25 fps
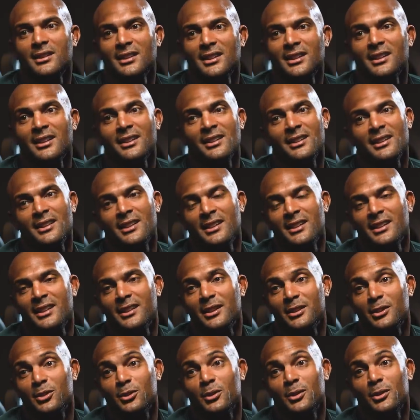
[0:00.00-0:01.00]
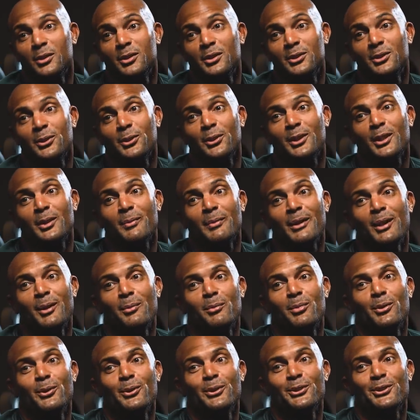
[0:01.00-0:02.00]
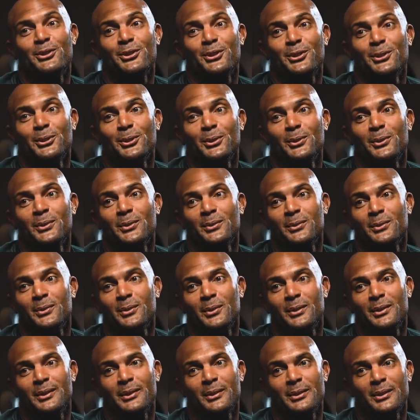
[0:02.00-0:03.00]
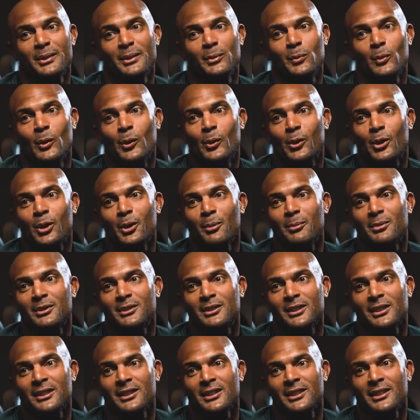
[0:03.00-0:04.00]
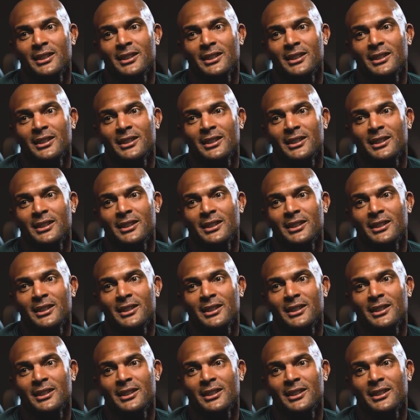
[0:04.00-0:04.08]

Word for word: Yeah, that's good. Talking about Portugal, the World Cup's at